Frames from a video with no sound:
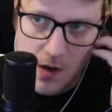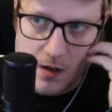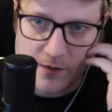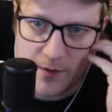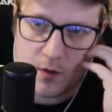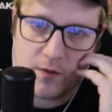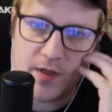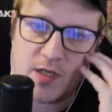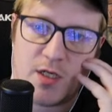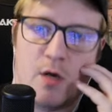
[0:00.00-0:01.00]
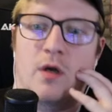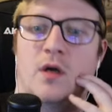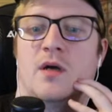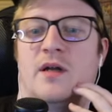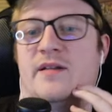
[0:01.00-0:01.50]
although the
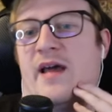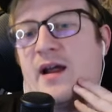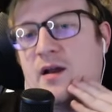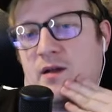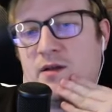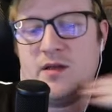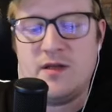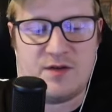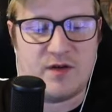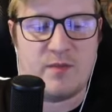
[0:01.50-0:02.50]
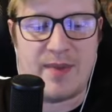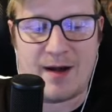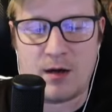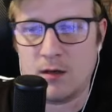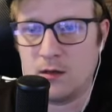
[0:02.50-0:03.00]
Toga attack is just
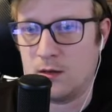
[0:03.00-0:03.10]
better.